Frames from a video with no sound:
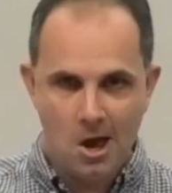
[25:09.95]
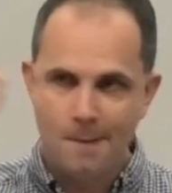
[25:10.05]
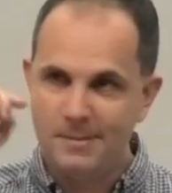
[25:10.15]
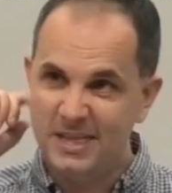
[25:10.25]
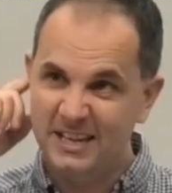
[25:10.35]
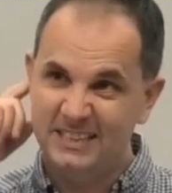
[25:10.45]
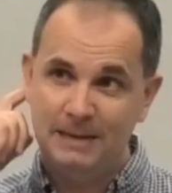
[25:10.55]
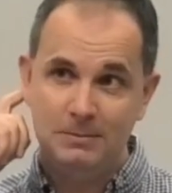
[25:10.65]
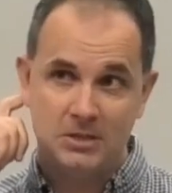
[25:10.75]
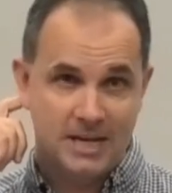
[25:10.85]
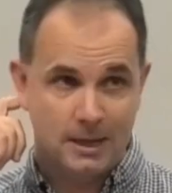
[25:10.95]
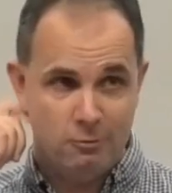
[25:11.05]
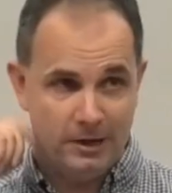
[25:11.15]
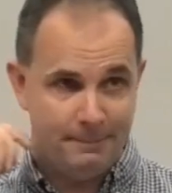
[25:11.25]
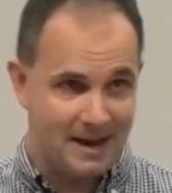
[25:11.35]
But then it seems to take a
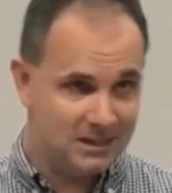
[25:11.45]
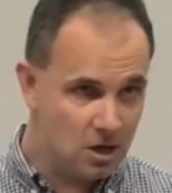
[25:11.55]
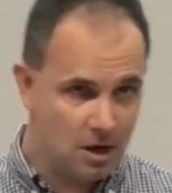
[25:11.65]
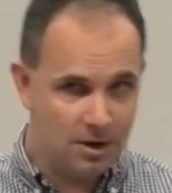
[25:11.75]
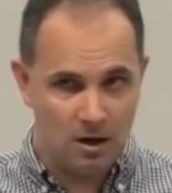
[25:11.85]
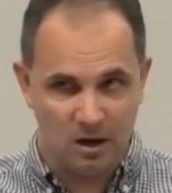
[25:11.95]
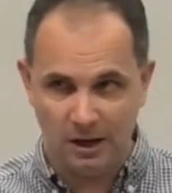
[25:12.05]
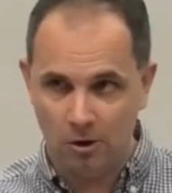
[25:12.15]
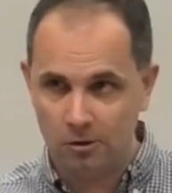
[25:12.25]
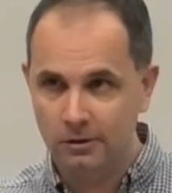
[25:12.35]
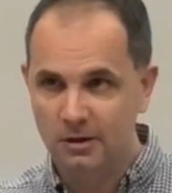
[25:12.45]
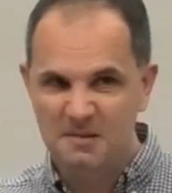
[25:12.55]
pretty bad turn early on